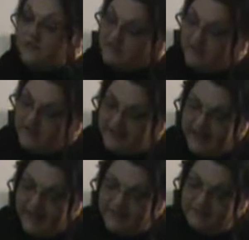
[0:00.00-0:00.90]
they'll really
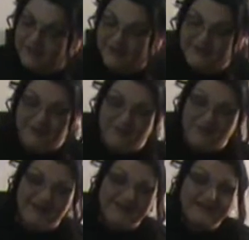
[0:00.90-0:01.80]
like them. They're
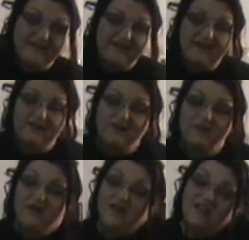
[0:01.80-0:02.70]
super easy to
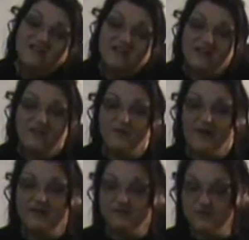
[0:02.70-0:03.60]
do. It's a good
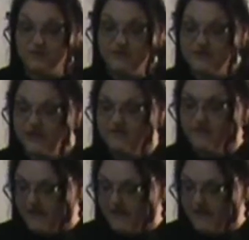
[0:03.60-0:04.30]
way to store stuff,